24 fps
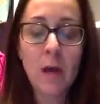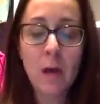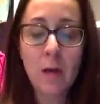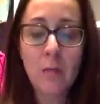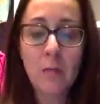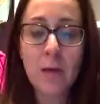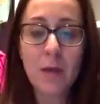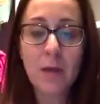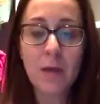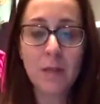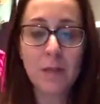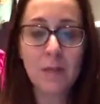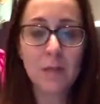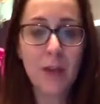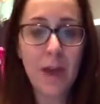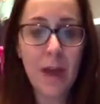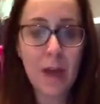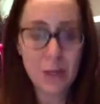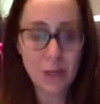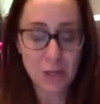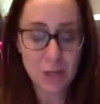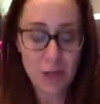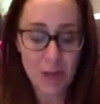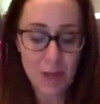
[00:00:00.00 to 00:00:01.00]
because of
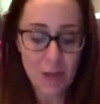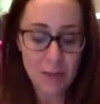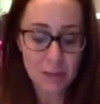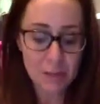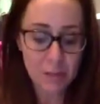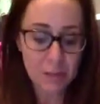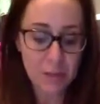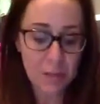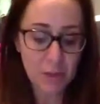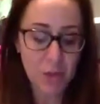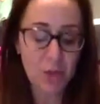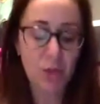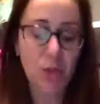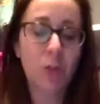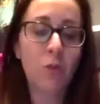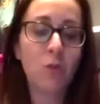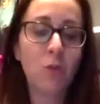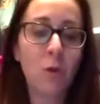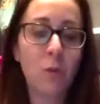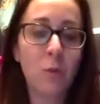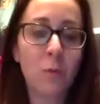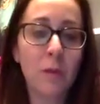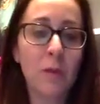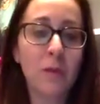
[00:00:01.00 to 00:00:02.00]
hashtags, but she
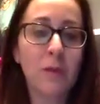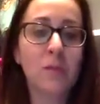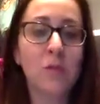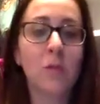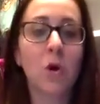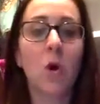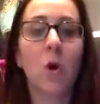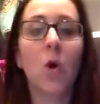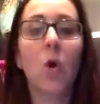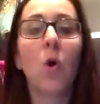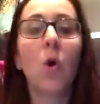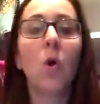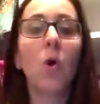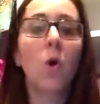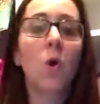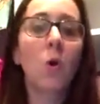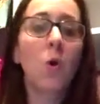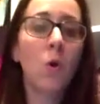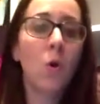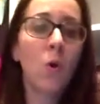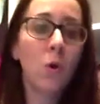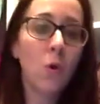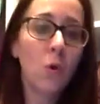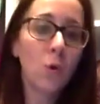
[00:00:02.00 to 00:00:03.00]
wrote me this
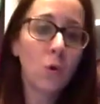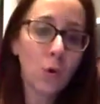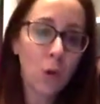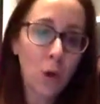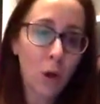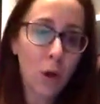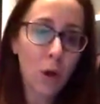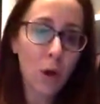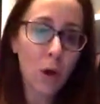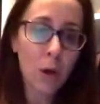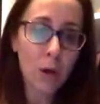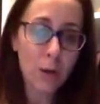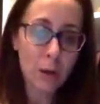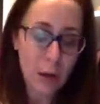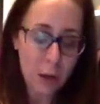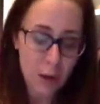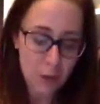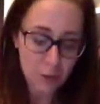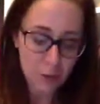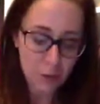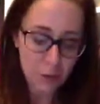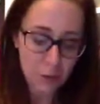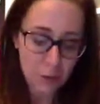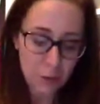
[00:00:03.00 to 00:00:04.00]
whole long
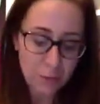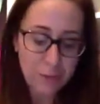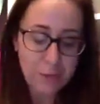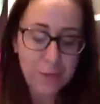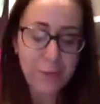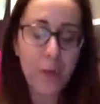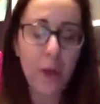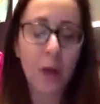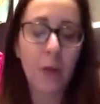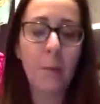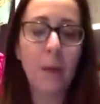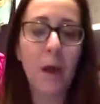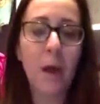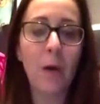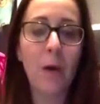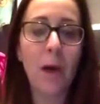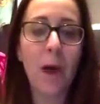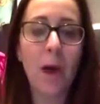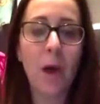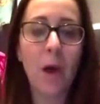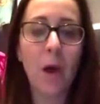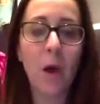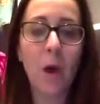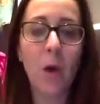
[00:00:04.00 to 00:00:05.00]
novel about
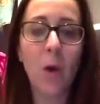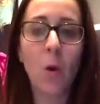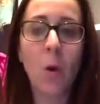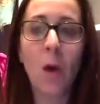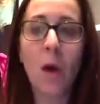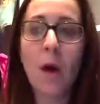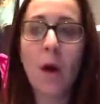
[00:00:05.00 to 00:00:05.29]
how